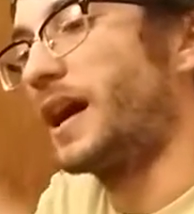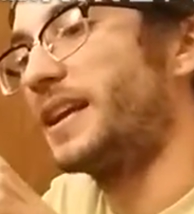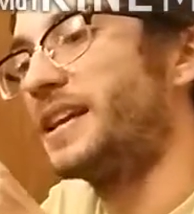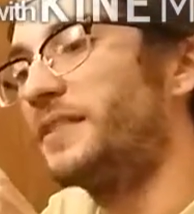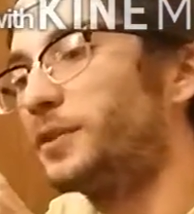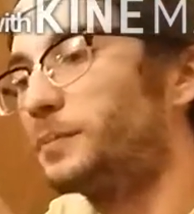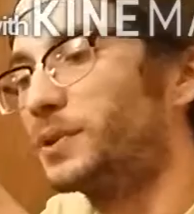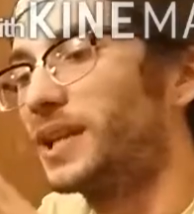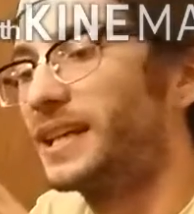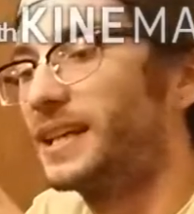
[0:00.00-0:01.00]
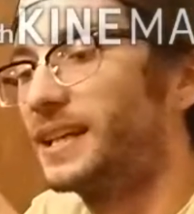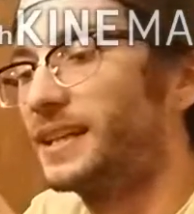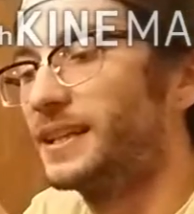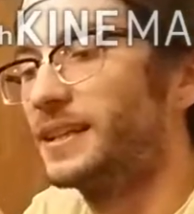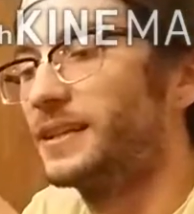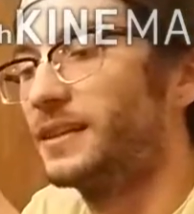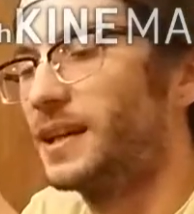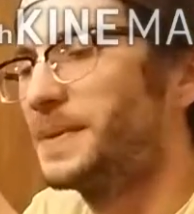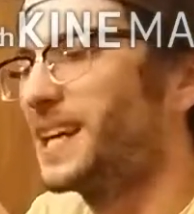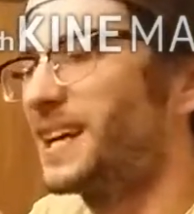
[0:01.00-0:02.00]
I never played.
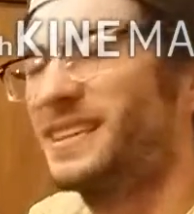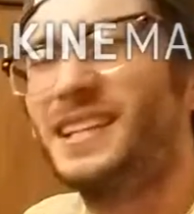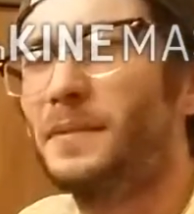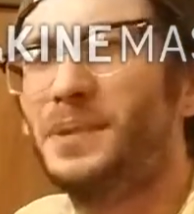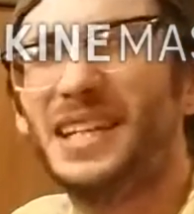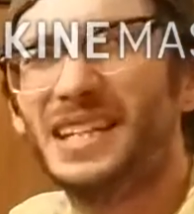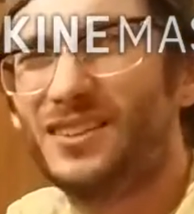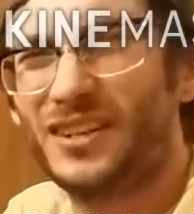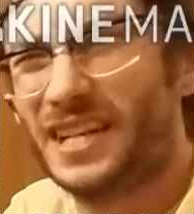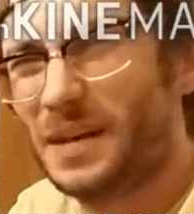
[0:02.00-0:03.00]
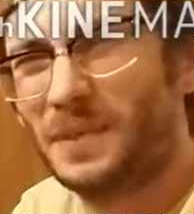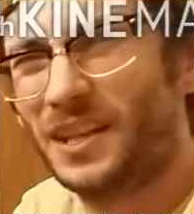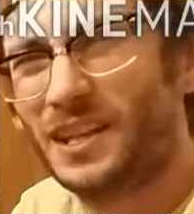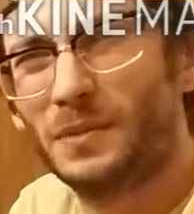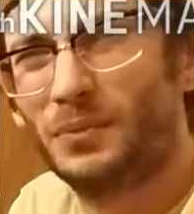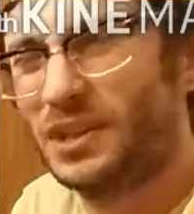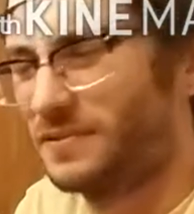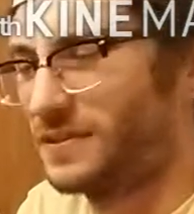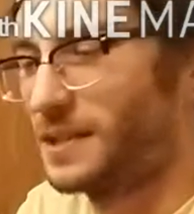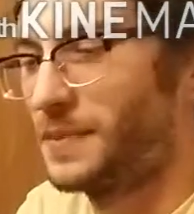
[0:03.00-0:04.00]
I mean, I think I played it on an emulator
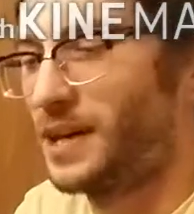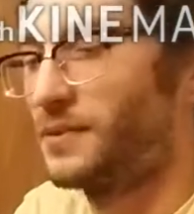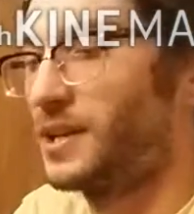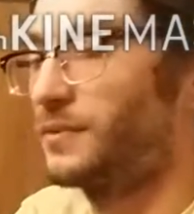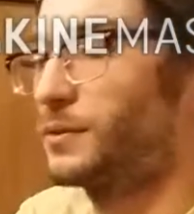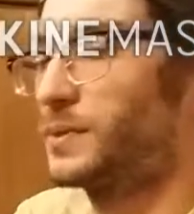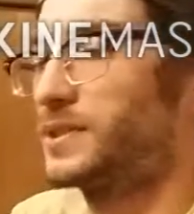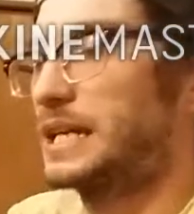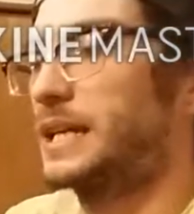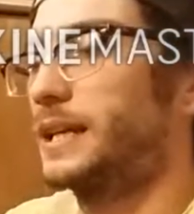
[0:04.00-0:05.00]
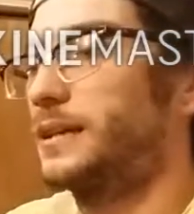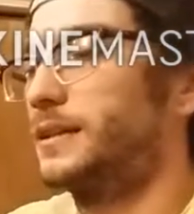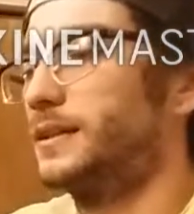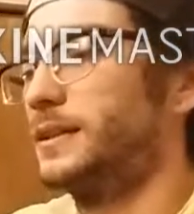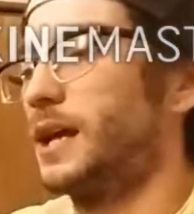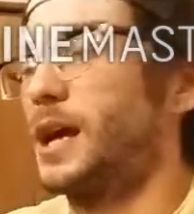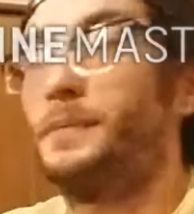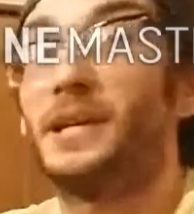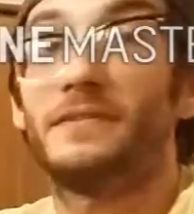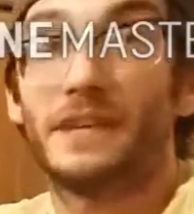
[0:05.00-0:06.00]
briefly, but I never was like a
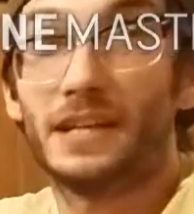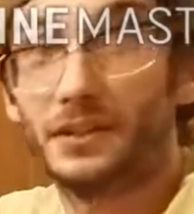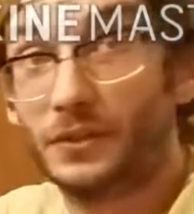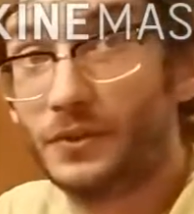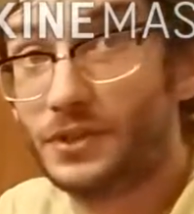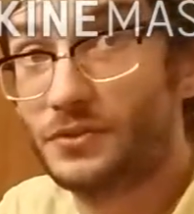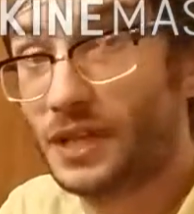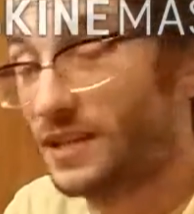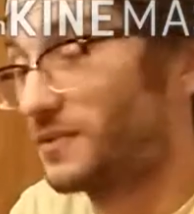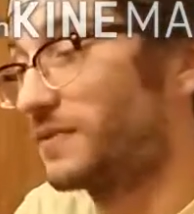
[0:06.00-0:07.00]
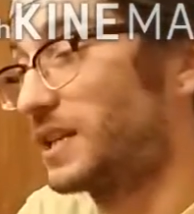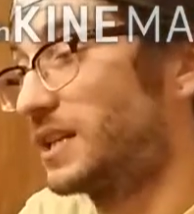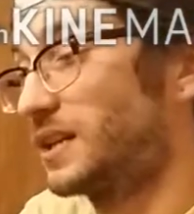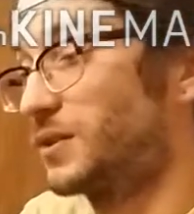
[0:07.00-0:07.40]
big fan of the original Castlevania.